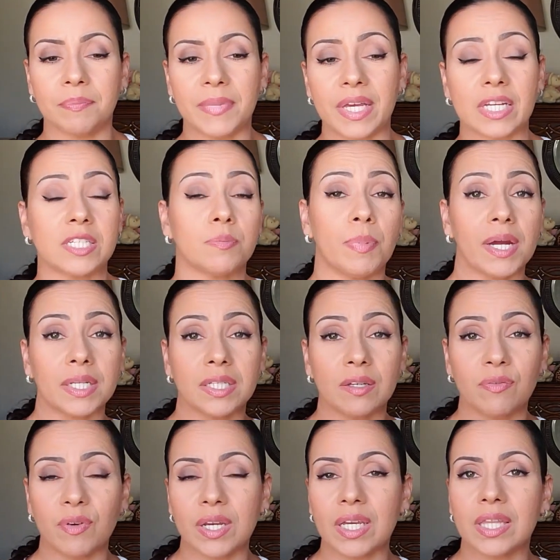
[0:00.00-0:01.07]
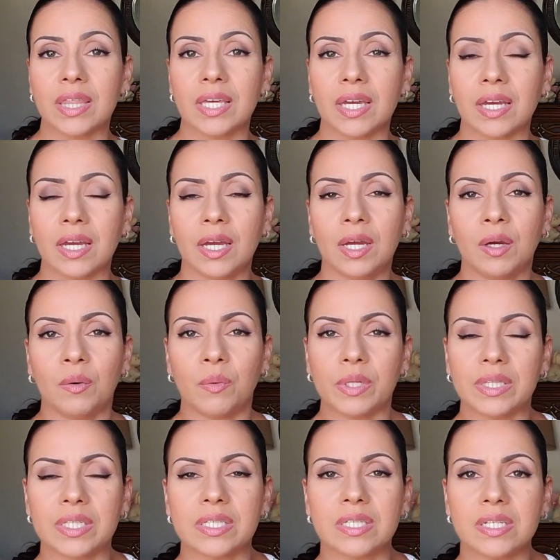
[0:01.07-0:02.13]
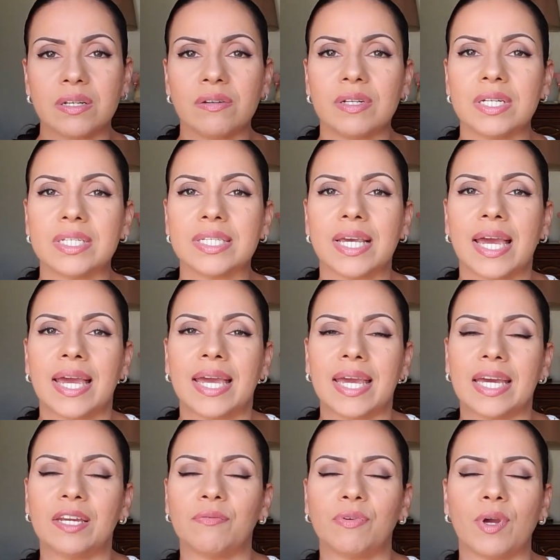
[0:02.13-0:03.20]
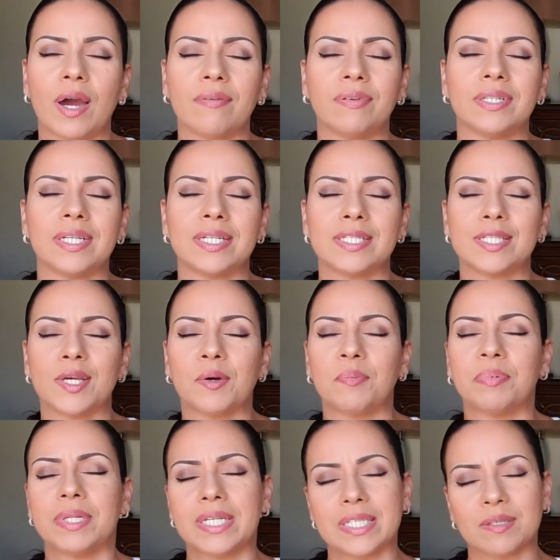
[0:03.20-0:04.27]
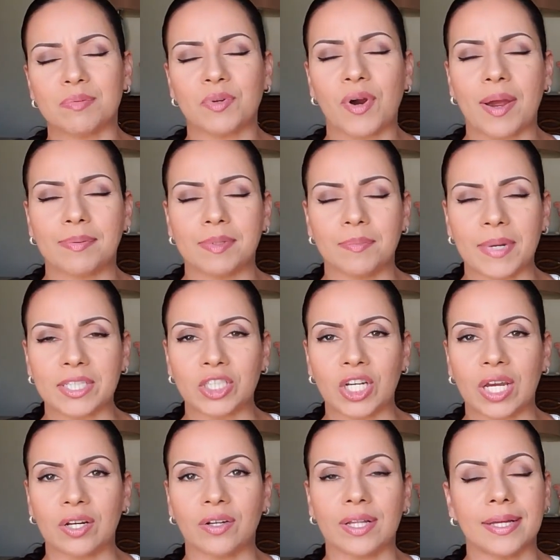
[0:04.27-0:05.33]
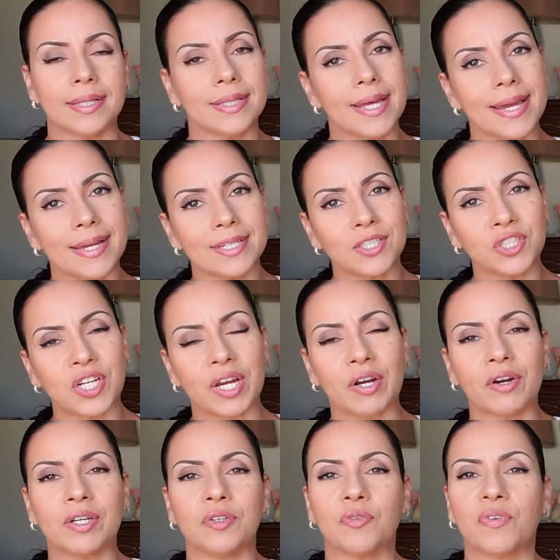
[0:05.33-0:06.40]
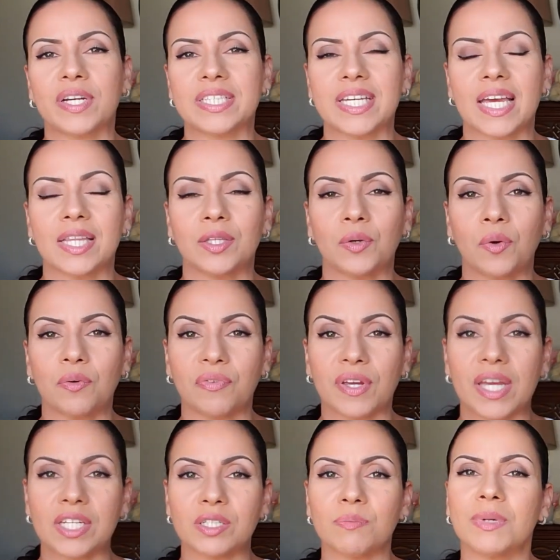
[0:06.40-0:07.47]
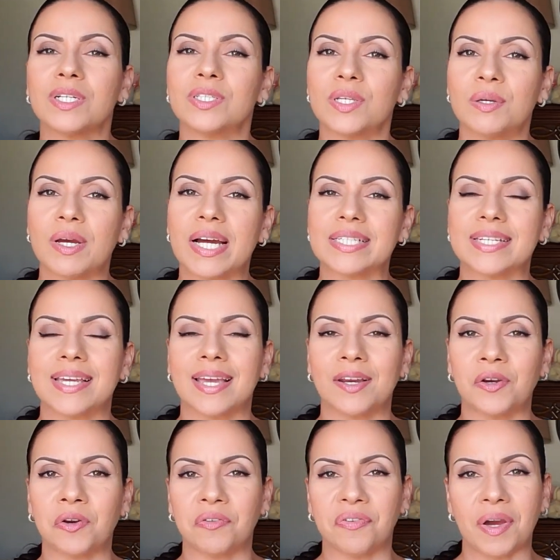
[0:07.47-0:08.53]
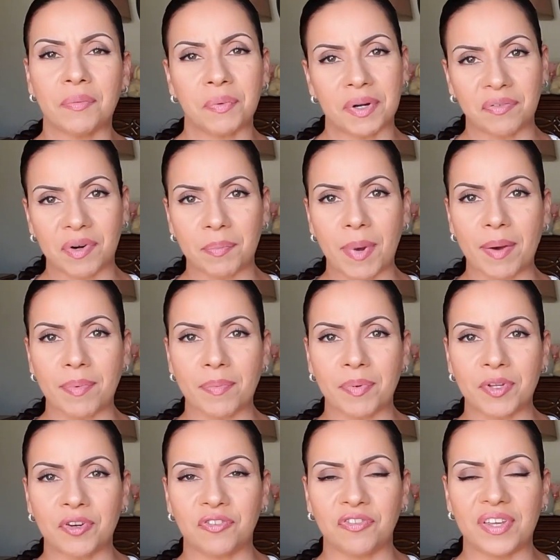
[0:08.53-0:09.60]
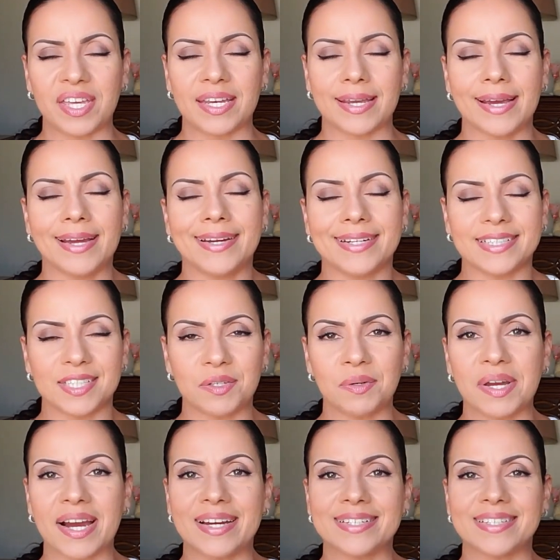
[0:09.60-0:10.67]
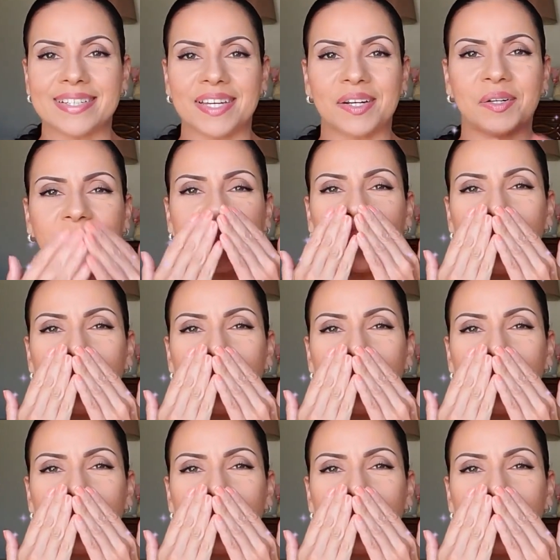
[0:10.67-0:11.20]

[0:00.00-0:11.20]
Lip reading: expect, if anything, with this series? And if you haven't done so, please subscribe to my channel. Hit like, share, and don't forget to hit the notification bell so you guys can get notified whenever I pop up on your feed. I'll see you guys later.